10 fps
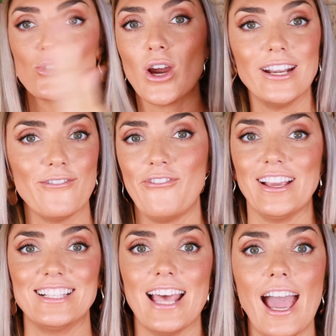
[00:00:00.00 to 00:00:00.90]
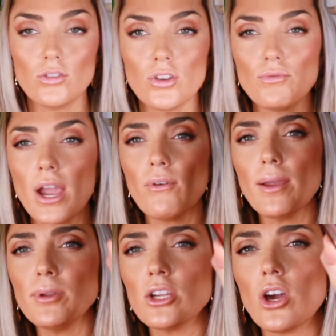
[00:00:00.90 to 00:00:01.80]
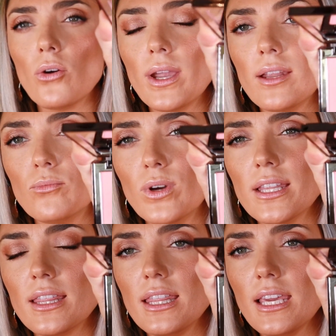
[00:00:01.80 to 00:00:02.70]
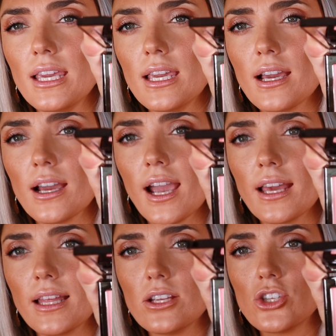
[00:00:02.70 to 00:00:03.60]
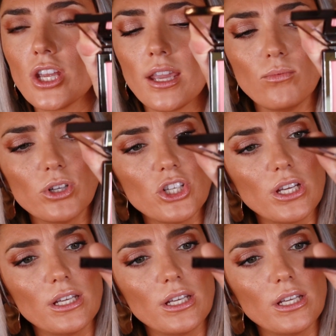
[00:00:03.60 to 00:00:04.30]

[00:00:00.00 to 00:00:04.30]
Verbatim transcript: then trying to fix that. So now I'm gonna go in with the highlight shade, which